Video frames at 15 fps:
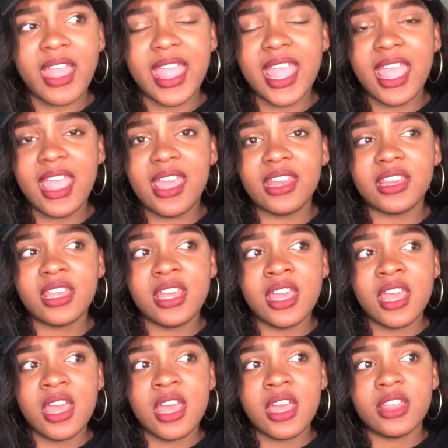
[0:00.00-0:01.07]
And
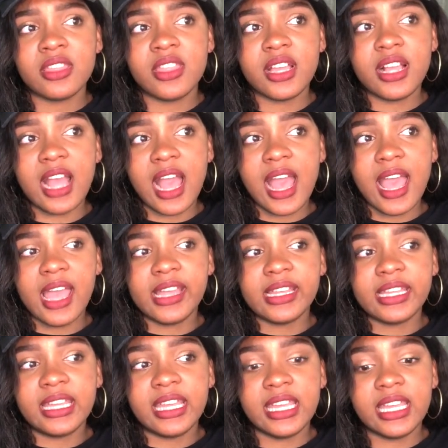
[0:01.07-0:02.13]
the guy,
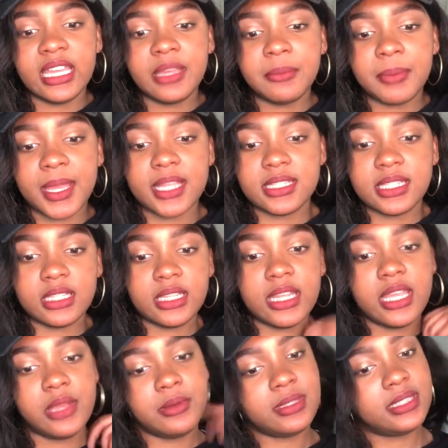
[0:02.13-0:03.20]
he
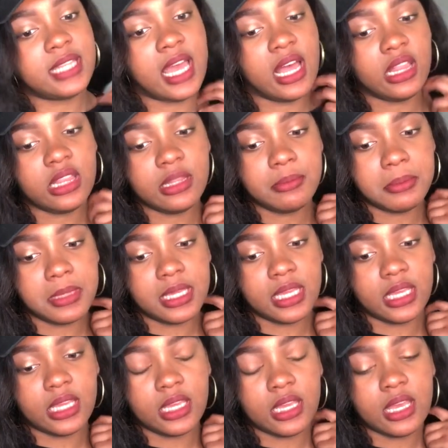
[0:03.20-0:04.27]
was telling
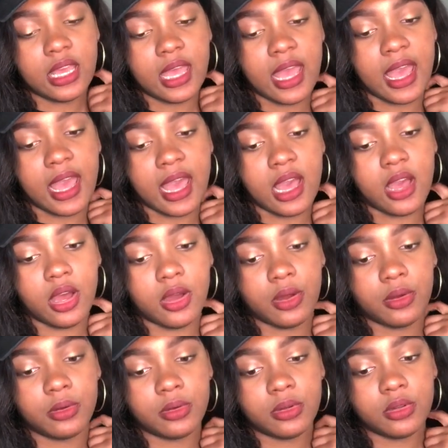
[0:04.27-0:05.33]
me
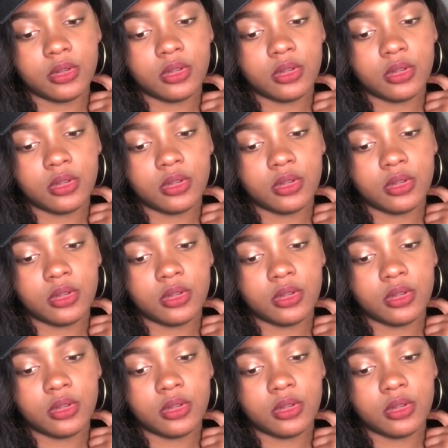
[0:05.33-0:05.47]
how,